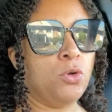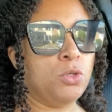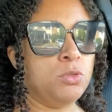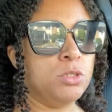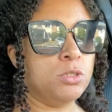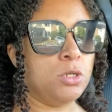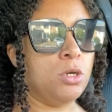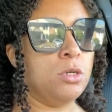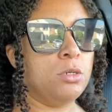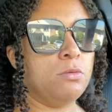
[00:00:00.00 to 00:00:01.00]
you
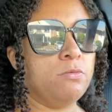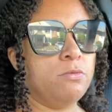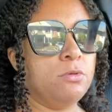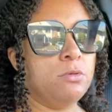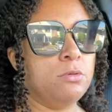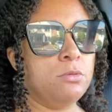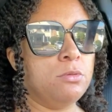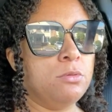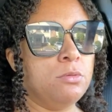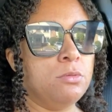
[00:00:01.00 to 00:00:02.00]
deserve
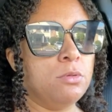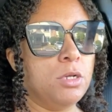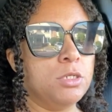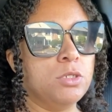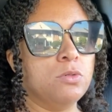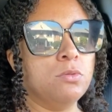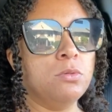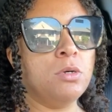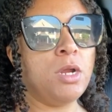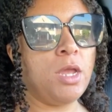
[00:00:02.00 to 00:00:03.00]
a little
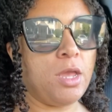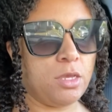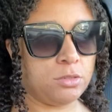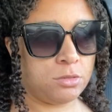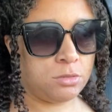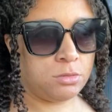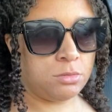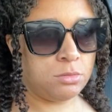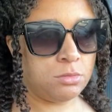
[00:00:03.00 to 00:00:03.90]
rest.